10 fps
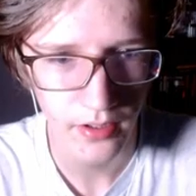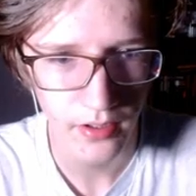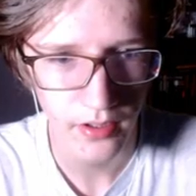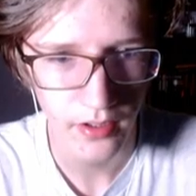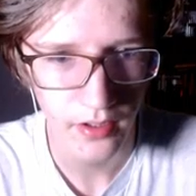
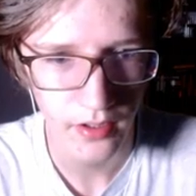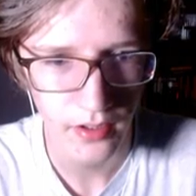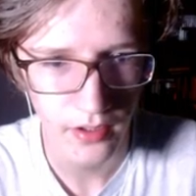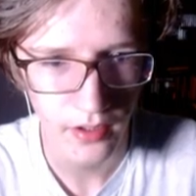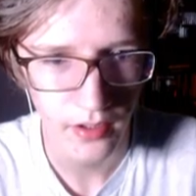
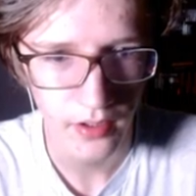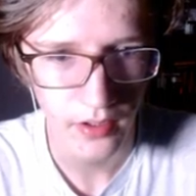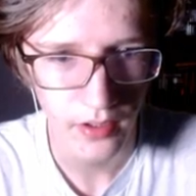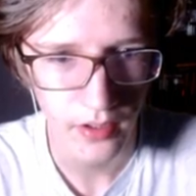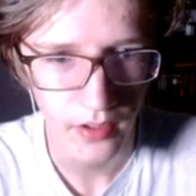
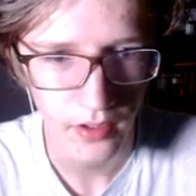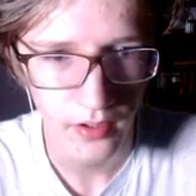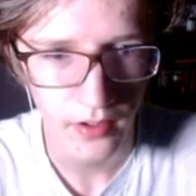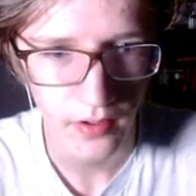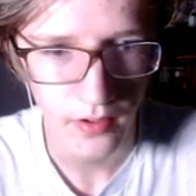
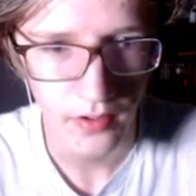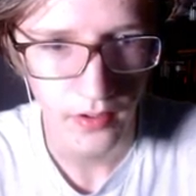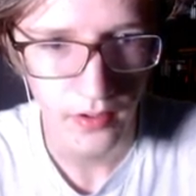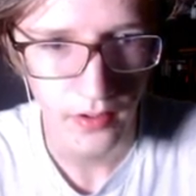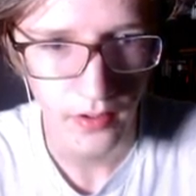
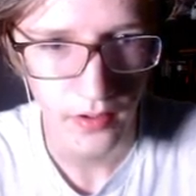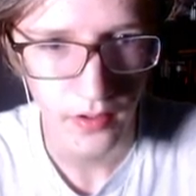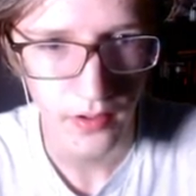(no one is talking)